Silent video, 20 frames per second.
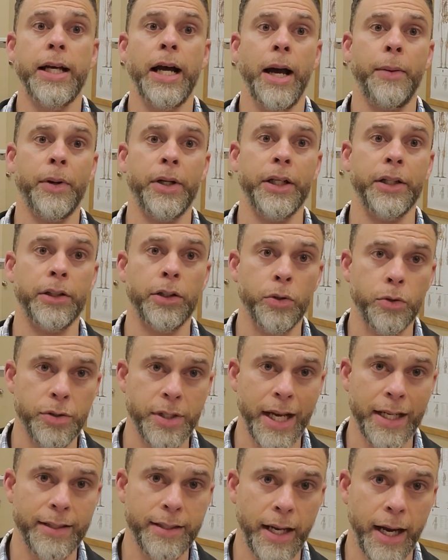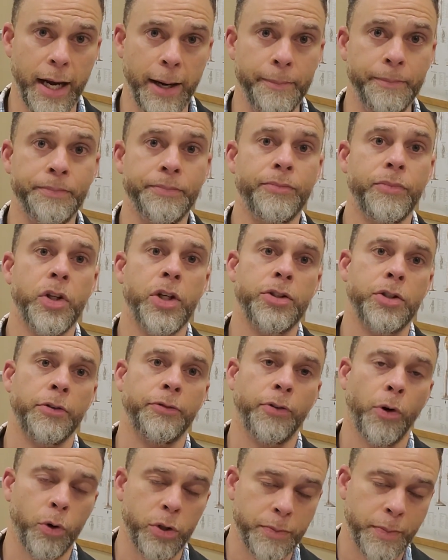I'm gonna use that time to
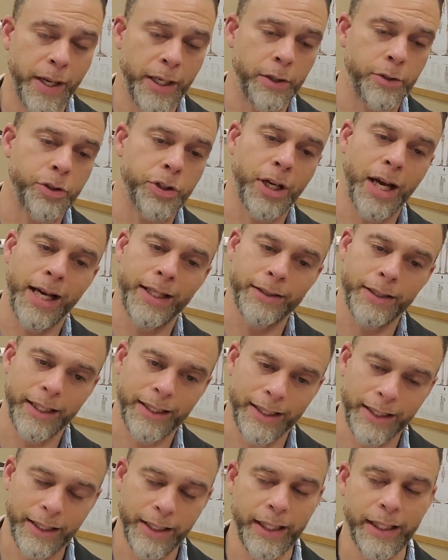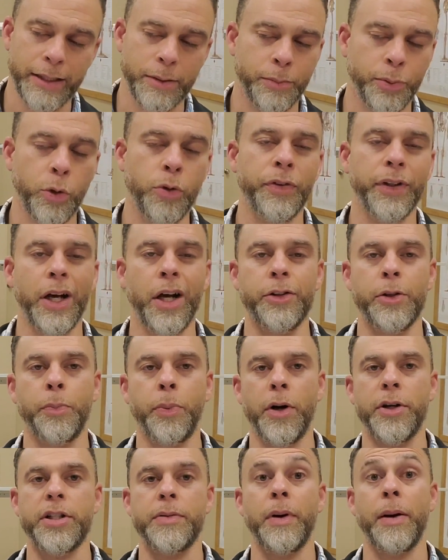focus my energy on and improving other
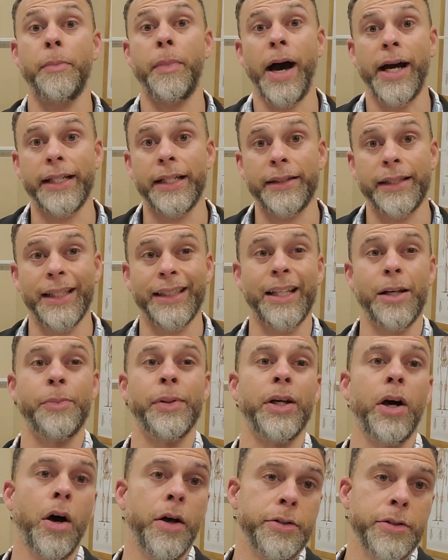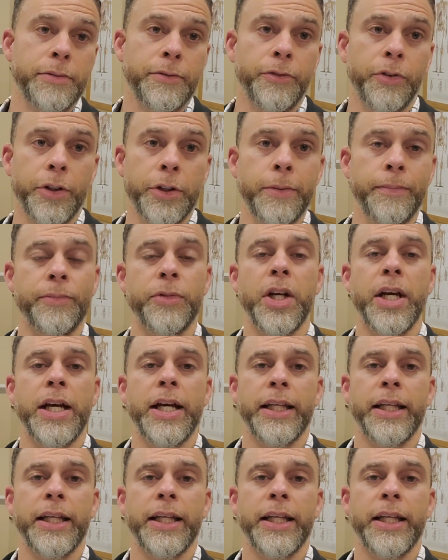parts of my body. I think that'd be awesome for you.